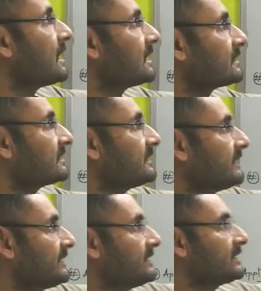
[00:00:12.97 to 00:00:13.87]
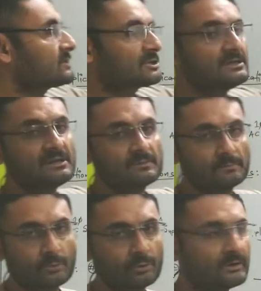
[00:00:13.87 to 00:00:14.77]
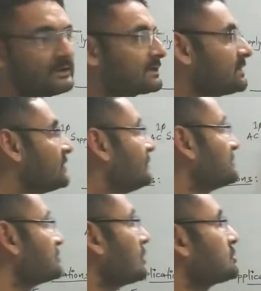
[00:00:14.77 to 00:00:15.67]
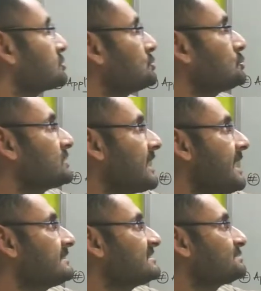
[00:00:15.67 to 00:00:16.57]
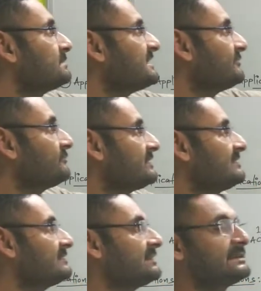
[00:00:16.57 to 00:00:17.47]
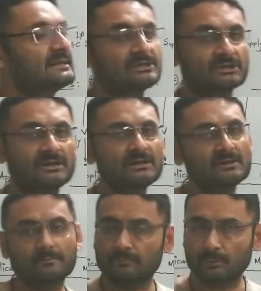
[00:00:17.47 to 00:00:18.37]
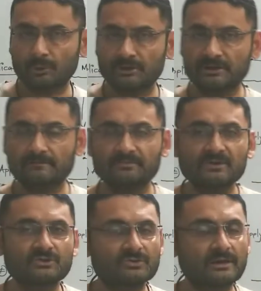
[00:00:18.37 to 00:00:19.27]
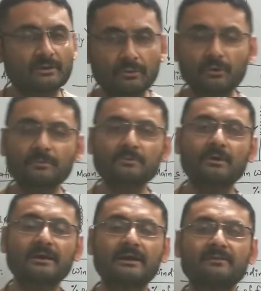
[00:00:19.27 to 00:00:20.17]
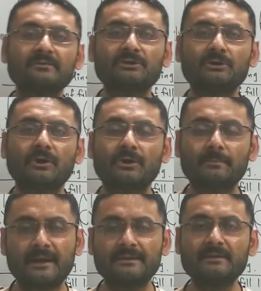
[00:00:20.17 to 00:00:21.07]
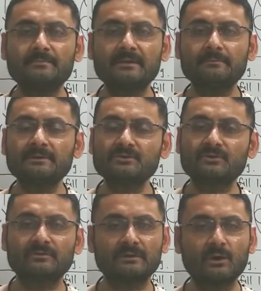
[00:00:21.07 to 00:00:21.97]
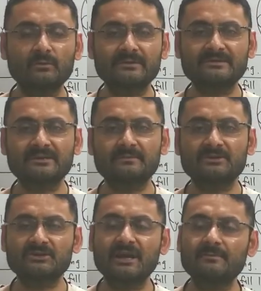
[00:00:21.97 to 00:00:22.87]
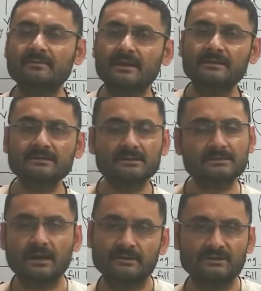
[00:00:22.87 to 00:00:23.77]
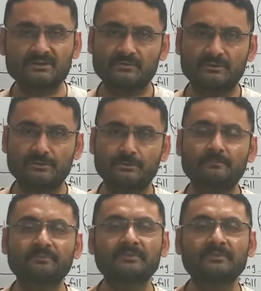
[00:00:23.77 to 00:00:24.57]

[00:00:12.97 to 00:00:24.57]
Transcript: start induction motor, which is also known as a split phase induction motor. So I hope you are ready with your pen and paper. So without wasting much time, let us start this video.